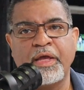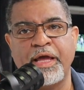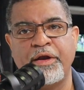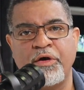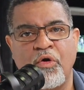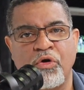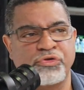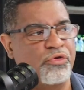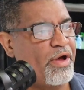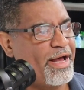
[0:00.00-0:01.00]
And it
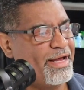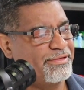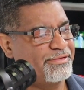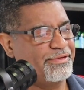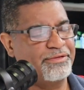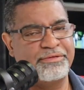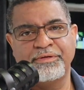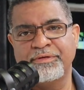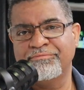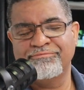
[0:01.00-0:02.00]
also has,
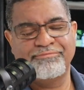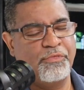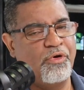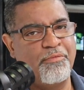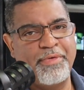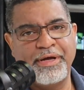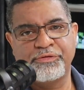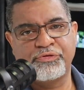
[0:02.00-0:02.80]
oh man,